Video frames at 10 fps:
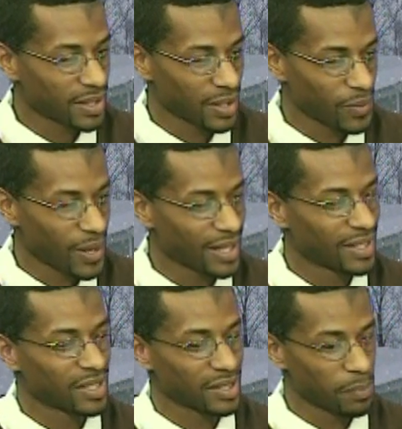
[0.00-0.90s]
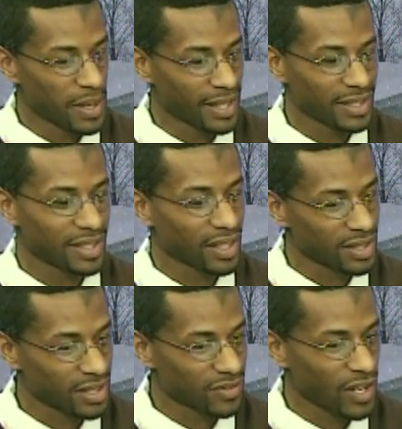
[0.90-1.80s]
And I tell you what, the biggest
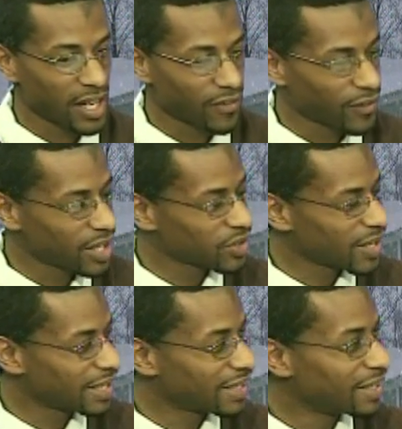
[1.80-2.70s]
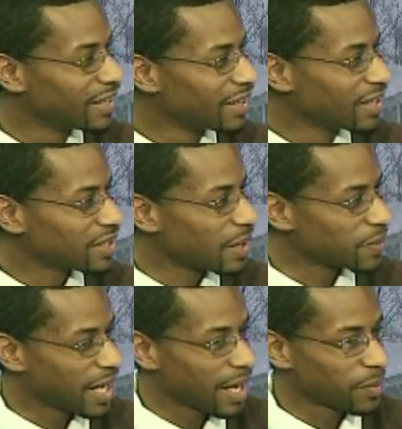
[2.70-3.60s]
thing is it's very frustrating
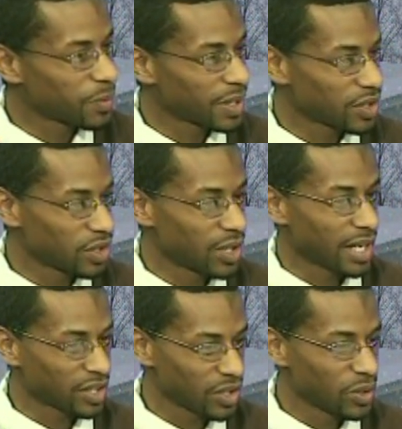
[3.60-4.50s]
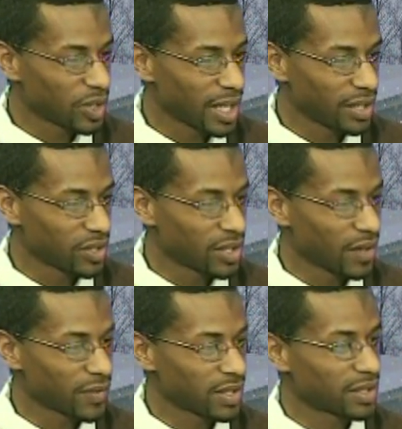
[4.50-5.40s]
sometimes because you said it
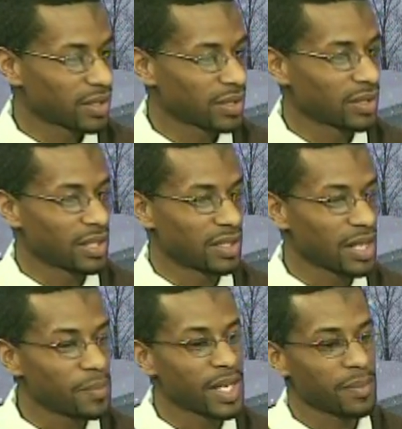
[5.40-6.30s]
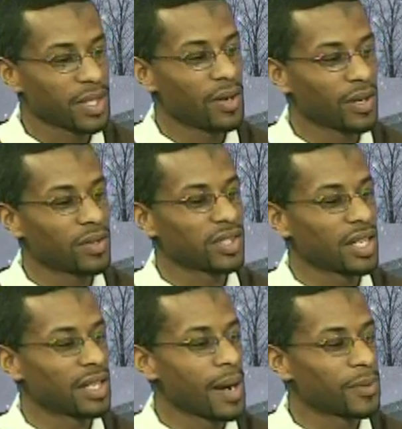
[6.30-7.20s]
yourself, is that sometimes they don't
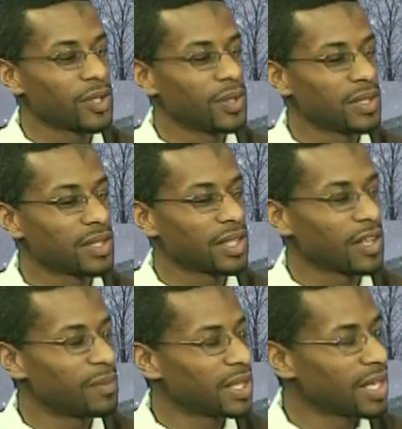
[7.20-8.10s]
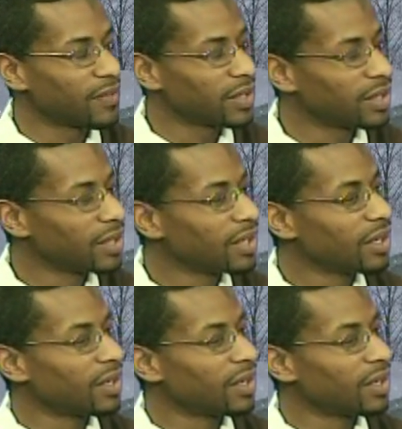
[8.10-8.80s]
understand the opportunities that they've been given,